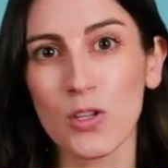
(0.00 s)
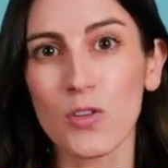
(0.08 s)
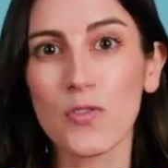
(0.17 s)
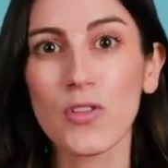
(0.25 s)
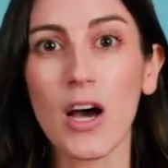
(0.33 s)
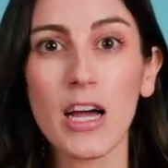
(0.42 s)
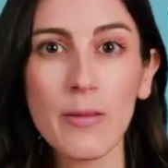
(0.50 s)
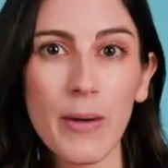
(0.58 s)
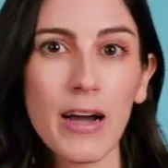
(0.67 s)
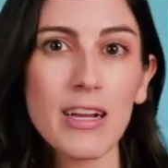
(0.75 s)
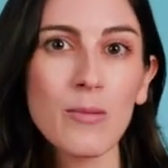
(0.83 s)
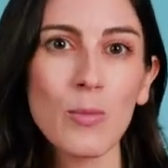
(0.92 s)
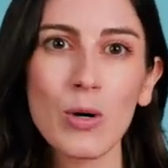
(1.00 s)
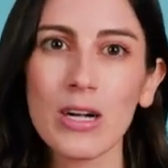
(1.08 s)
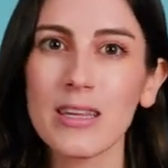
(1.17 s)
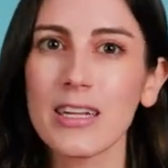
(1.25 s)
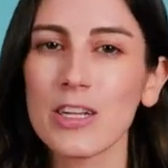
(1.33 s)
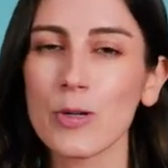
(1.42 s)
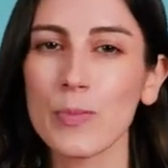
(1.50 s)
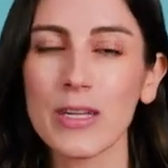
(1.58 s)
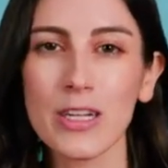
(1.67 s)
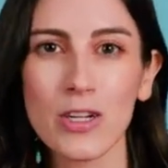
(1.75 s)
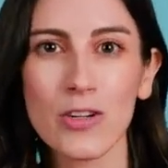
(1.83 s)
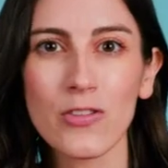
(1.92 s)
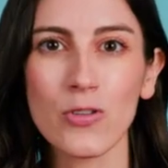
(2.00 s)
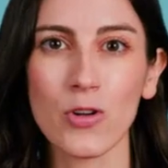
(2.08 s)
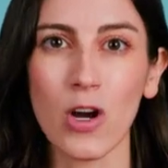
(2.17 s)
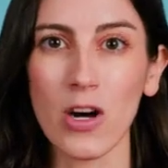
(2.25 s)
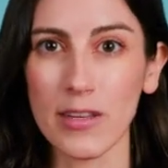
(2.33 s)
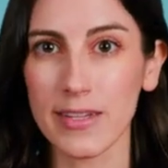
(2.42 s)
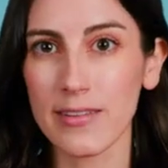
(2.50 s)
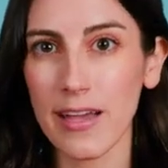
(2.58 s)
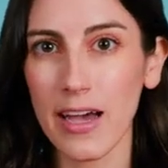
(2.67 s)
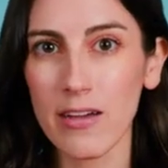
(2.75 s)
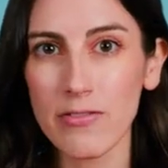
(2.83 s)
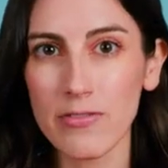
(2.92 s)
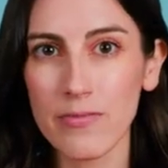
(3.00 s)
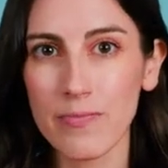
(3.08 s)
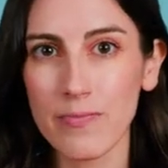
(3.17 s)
You've thought about it more than your peers or colleagues have.